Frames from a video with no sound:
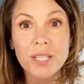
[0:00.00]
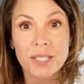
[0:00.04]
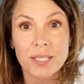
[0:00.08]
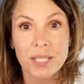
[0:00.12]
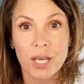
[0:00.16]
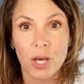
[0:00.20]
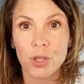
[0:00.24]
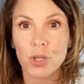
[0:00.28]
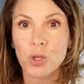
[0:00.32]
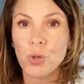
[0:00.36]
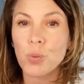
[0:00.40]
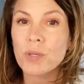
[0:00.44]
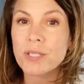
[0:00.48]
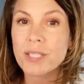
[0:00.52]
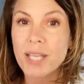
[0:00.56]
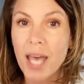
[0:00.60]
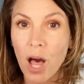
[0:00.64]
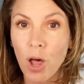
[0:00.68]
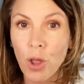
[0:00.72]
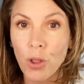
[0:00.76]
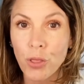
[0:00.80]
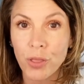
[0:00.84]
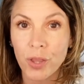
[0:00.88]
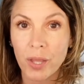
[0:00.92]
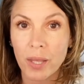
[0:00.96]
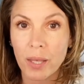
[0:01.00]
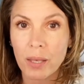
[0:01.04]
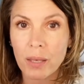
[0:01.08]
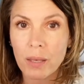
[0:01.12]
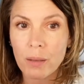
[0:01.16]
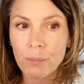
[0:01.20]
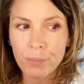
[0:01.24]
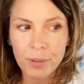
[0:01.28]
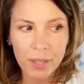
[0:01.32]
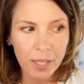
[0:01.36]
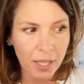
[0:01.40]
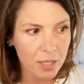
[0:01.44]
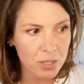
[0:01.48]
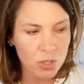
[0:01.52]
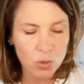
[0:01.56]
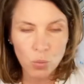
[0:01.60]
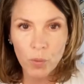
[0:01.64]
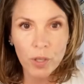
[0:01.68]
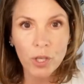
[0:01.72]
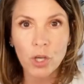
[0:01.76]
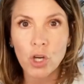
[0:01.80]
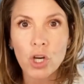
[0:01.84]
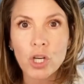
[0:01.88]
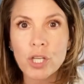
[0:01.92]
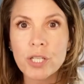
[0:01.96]
tell you, was healthy because we
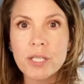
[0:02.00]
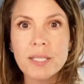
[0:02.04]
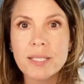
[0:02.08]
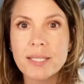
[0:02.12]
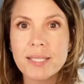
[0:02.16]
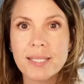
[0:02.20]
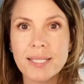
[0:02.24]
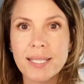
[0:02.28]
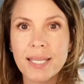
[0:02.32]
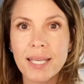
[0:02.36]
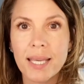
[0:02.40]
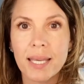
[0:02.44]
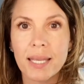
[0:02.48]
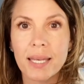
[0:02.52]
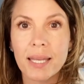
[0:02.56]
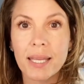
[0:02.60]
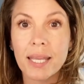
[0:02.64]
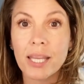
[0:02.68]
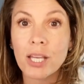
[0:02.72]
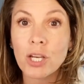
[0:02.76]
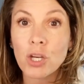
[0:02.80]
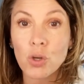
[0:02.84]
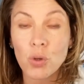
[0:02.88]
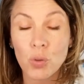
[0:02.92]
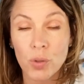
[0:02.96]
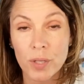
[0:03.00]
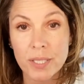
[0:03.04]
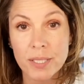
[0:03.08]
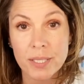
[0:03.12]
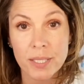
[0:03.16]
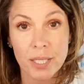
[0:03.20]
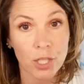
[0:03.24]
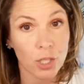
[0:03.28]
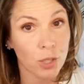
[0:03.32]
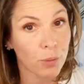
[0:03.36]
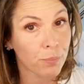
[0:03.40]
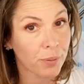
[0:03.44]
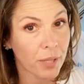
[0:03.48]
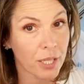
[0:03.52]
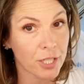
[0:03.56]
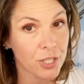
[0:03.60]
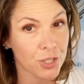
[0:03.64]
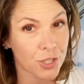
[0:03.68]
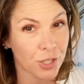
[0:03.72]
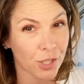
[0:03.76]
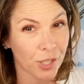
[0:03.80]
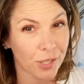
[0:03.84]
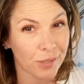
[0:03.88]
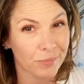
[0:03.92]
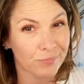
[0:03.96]
couldn't see it increasing your blood
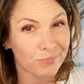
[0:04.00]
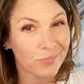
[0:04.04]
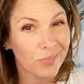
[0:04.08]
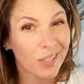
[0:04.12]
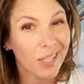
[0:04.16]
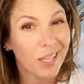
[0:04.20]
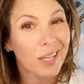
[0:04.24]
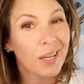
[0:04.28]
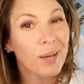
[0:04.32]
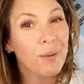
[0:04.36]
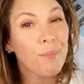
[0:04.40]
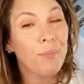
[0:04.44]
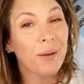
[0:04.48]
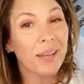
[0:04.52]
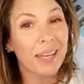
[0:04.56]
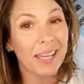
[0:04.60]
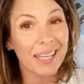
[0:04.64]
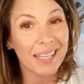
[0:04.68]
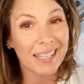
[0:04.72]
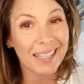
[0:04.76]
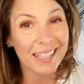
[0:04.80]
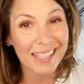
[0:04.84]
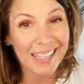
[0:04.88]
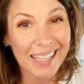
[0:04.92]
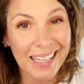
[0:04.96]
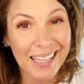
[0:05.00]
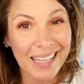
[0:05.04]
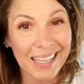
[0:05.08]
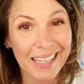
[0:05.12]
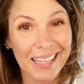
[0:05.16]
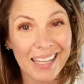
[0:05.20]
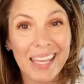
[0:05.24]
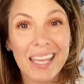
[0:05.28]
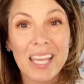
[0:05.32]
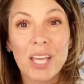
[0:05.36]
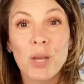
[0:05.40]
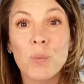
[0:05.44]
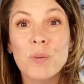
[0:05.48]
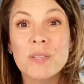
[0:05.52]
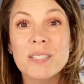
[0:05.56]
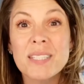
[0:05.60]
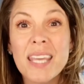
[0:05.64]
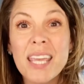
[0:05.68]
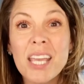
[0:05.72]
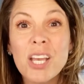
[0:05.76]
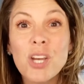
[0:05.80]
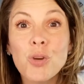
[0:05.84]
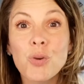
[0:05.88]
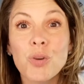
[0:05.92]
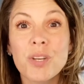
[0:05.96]
sugar. But indeed, it was
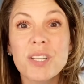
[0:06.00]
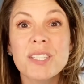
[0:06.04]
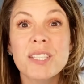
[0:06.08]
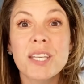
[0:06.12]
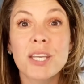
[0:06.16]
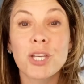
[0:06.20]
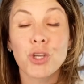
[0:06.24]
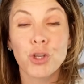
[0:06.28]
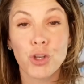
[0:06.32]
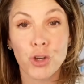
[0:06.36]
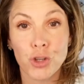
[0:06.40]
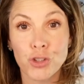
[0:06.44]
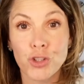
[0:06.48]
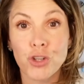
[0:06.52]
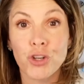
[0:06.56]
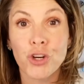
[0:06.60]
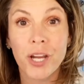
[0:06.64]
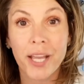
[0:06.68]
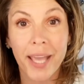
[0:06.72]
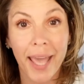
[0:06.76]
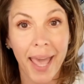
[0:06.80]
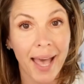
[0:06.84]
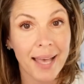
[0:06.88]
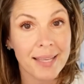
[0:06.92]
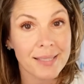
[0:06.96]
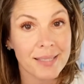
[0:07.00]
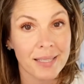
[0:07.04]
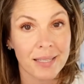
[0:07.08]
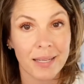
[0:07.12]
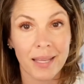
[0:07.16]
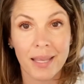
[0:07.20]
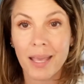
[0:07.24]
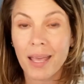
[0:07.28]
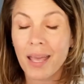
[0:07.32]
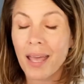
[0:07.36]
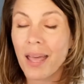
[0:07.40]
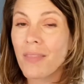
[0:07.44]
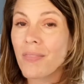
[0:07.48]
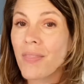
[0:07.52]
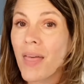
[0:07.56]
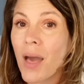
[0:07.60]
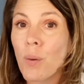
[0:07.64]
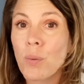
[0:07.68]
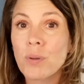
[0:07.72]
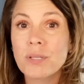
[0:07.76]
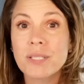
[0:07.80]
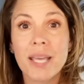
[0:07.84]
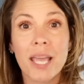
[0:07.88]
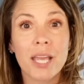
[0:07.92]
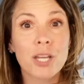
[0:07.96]
increasing your uric acid, and that
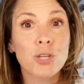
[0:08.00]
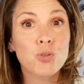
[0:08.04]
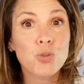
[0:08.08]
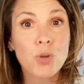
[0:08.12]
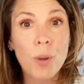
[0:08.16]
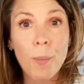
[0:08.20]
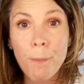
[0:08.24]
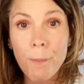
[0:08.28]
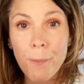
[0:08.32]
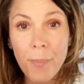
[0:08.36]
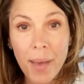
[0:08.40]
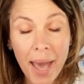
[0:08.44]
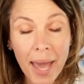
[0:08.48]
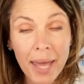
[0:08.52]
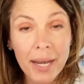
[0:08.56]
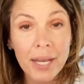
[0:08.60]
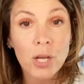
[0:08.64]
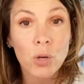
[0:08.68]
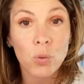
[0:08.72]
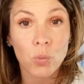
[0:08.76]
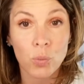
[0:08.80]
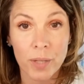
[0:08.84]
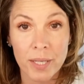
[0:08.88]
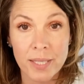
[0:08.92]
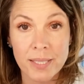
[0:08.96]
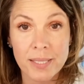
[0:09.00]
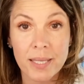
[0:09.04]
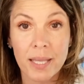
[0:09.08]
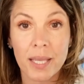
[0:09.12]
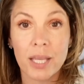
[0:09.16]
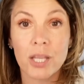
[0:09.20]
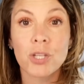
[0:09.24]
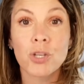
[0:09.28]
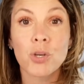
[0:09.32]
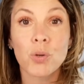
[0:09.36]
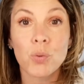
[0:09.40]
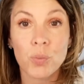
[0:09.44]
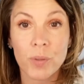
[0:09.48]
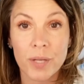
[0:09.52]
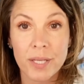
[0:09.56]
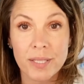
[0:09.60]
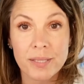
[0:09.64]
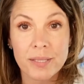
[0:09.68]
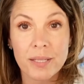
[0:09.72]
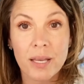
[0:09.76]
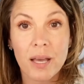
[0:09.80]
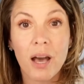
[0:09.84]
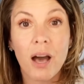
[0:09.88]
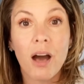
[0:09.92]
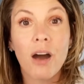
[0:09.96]
was a dramatic risk in your
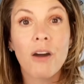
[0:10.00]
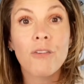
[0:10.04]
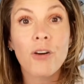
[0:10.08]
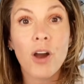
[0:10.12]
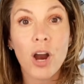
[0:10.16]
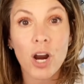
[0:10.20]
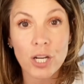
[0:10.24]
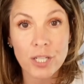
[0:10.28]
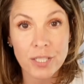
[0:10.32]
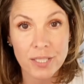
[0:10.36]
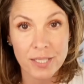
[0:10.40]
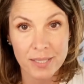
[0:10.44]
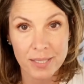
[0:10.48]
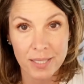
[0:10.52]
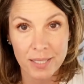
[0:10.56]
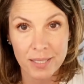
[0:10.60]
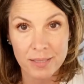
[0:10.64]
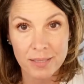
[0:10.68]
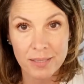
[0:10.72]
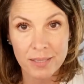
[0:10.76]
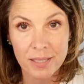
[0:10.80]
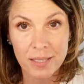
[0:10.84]
risk of heart disease.